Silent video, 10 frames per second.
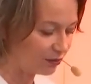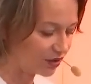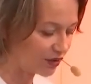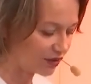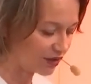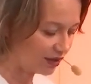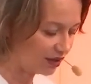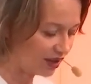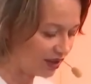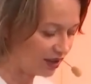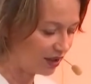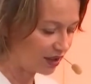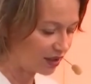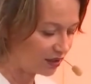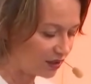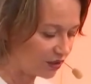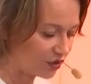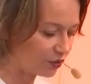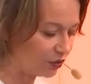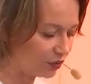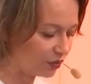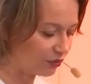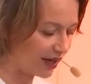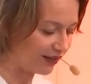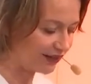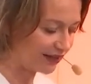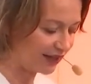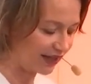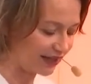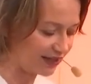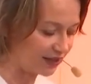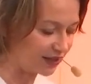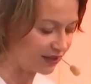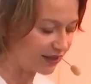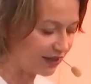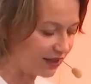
but the study should arrive next year.